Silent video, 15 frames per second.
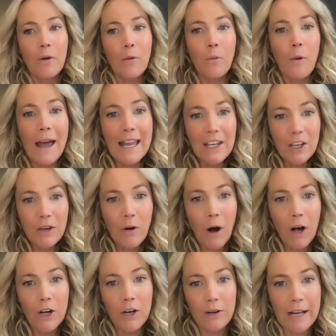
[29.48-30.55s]
when you
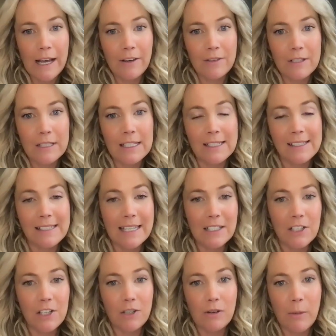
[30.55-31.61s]
go down to
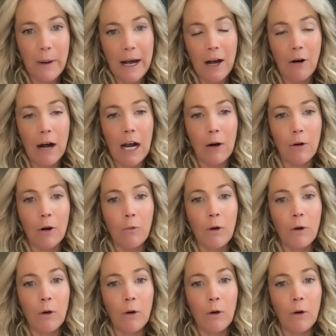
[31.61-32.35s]
sit to do a power hour,